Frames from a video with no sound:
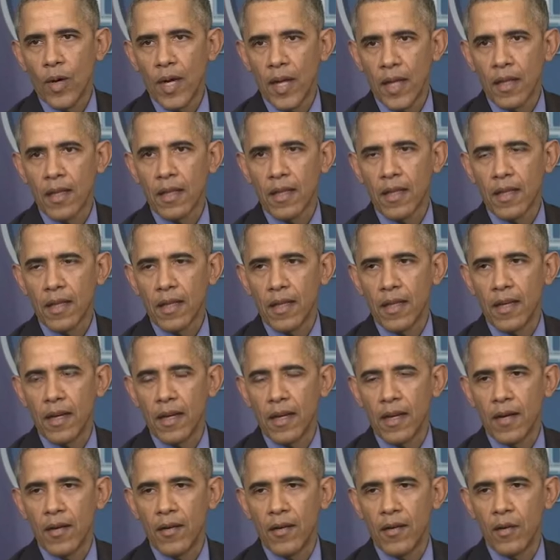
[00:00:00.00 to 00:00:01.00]
Well,
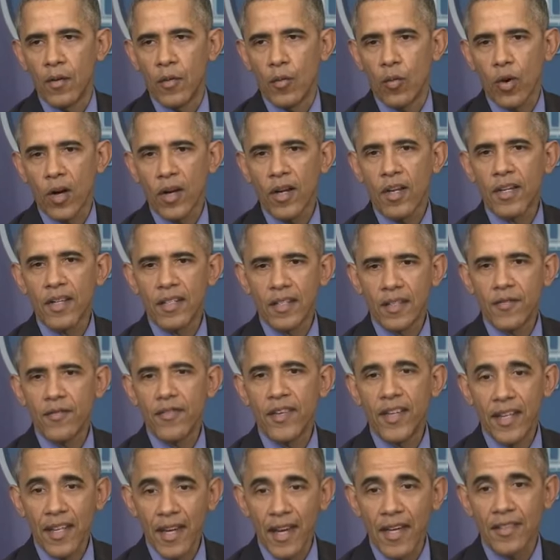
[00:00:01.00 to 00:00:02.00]
uh, we're going to
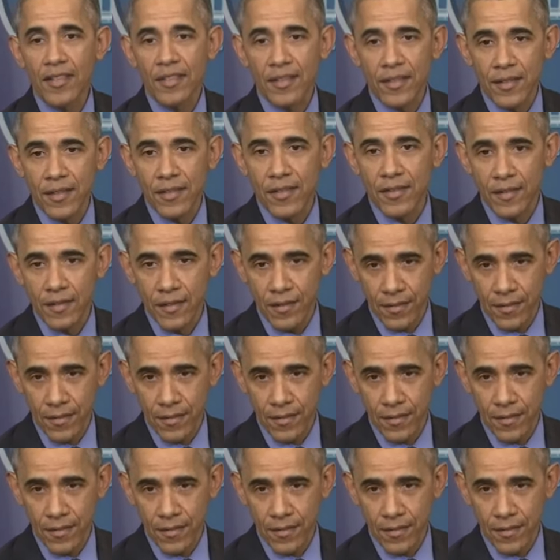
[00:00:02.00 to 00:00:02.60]
defeat ISIS.